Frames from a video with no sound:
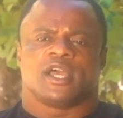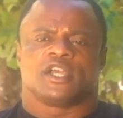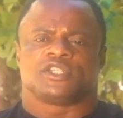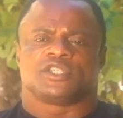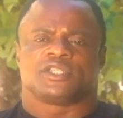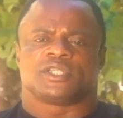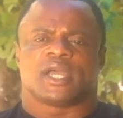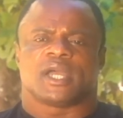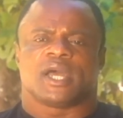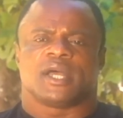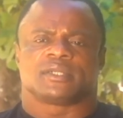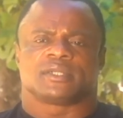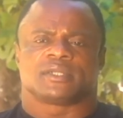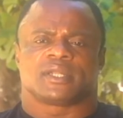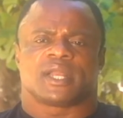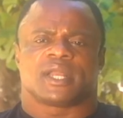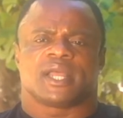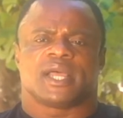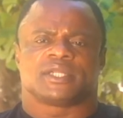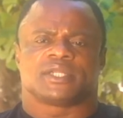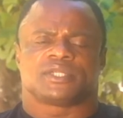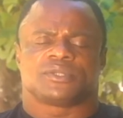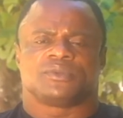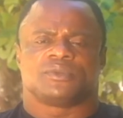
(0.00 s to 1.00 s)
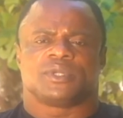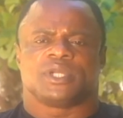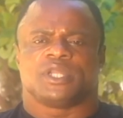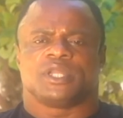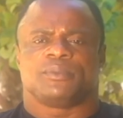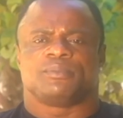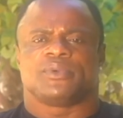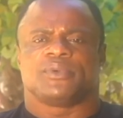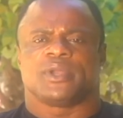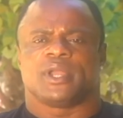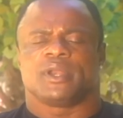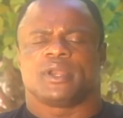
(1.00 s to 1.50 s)
Charles Glass really
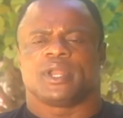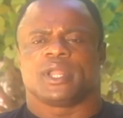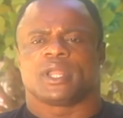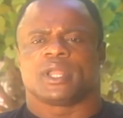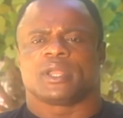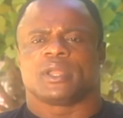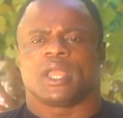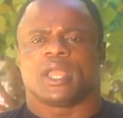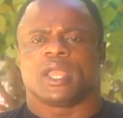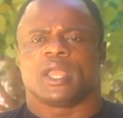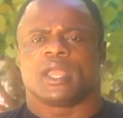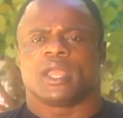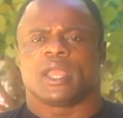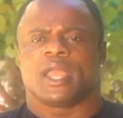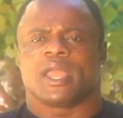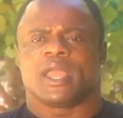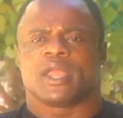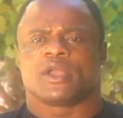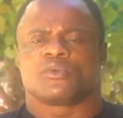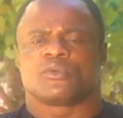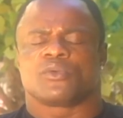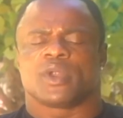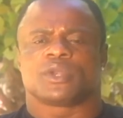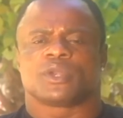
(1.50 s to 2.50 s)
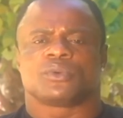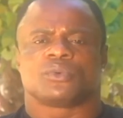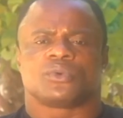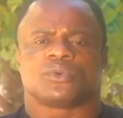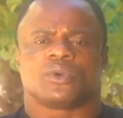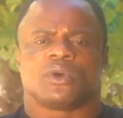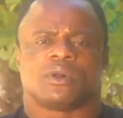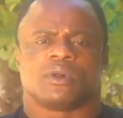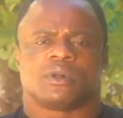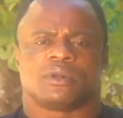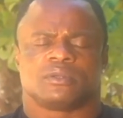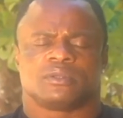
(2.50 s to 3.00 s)
played a great
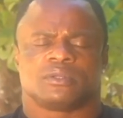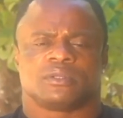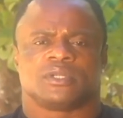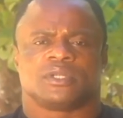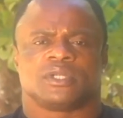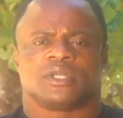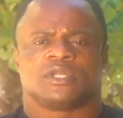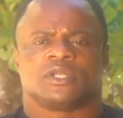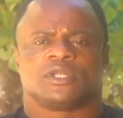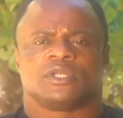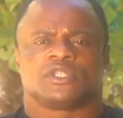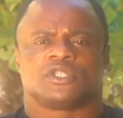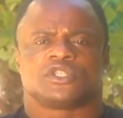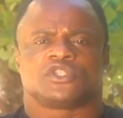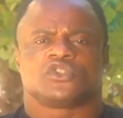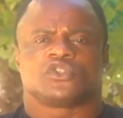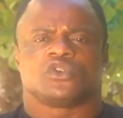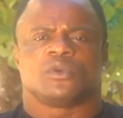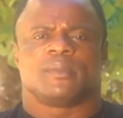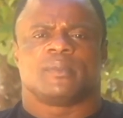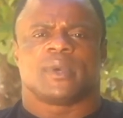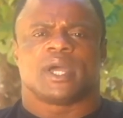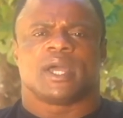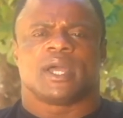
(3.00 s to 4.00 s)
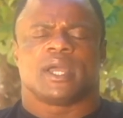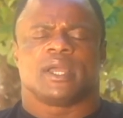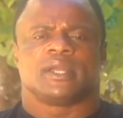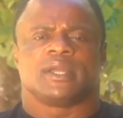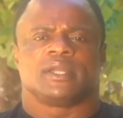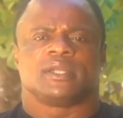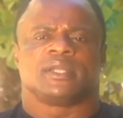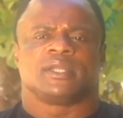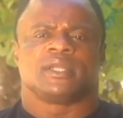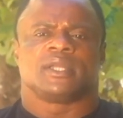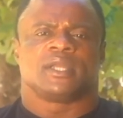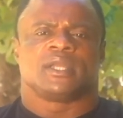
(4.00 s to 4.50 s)
role to
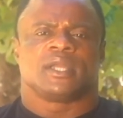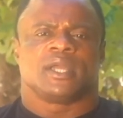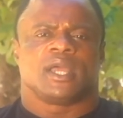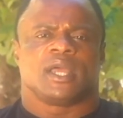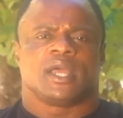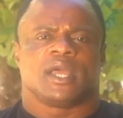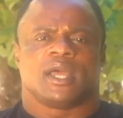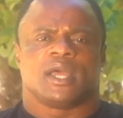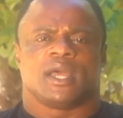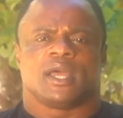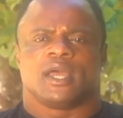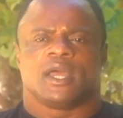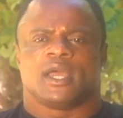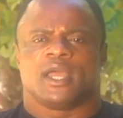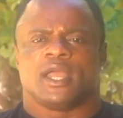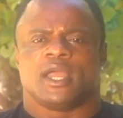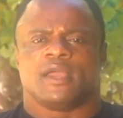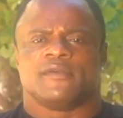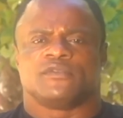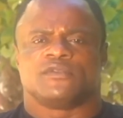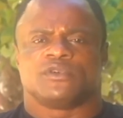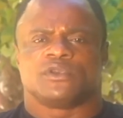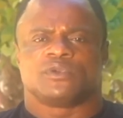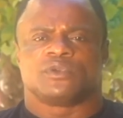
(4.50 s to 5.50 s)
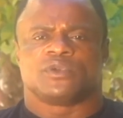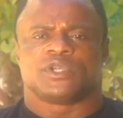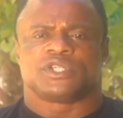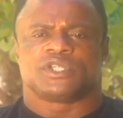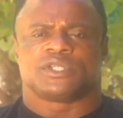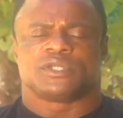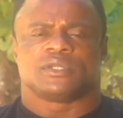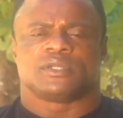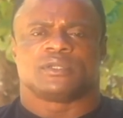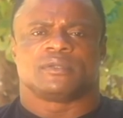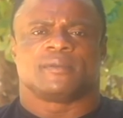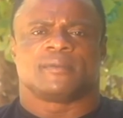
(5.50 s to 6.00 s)
my
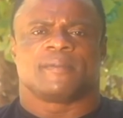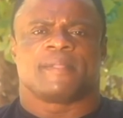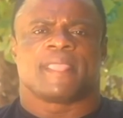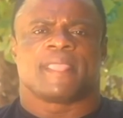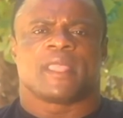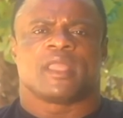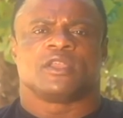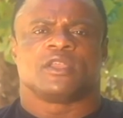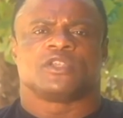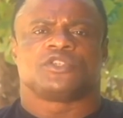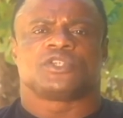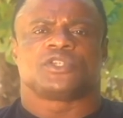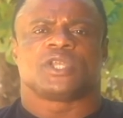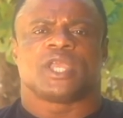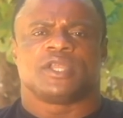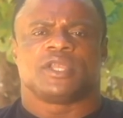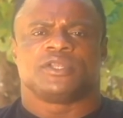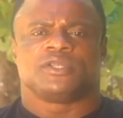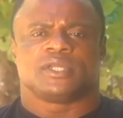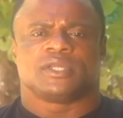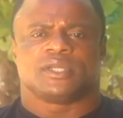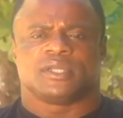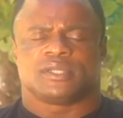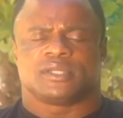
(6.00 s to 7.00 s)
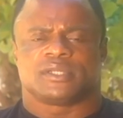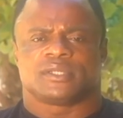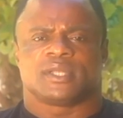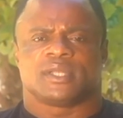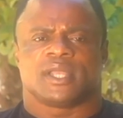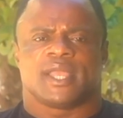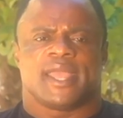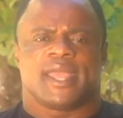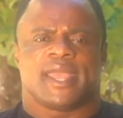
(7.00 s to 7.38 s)
evolution changes.